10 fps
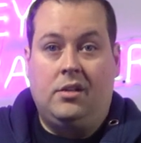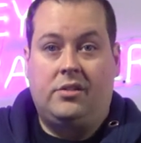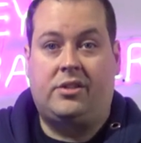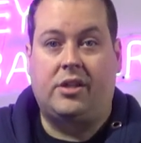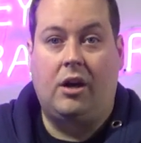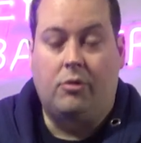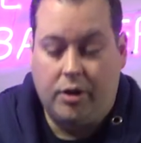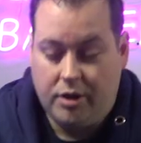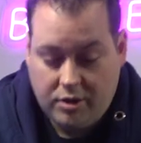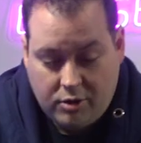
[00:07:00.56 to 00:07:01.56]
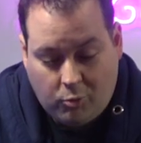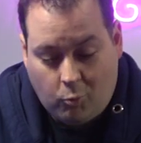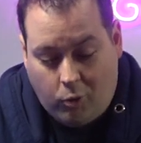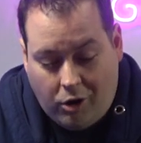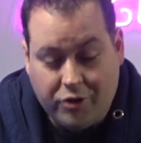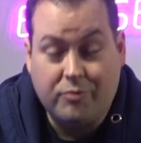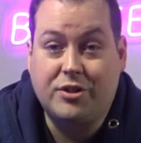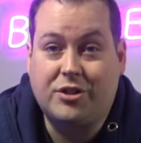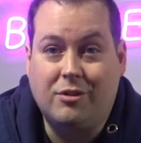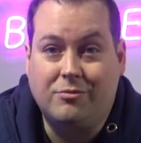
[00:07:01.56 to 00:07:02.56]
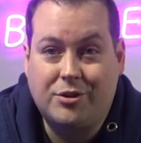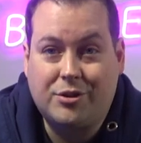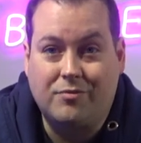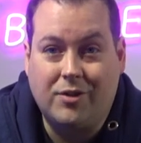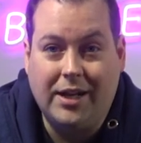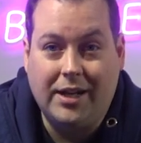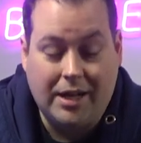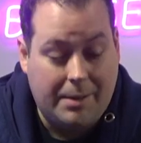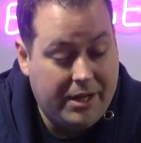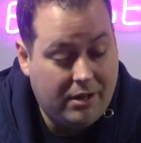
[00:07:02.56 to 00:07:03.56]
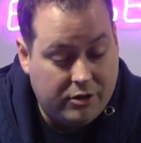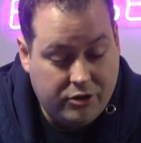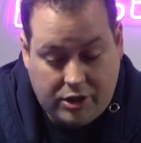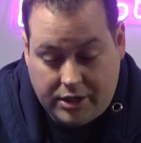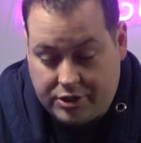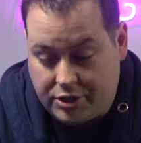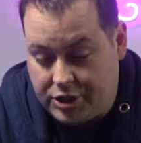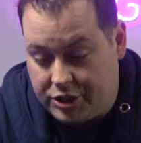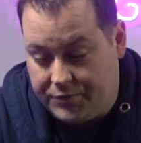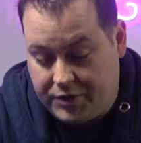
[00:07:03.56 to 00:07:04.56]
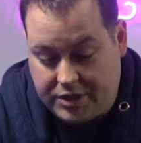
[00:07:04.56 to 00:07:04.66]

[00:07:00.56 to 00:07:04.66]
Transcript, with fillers: So what are the results really? I mean, look, you guys can judge for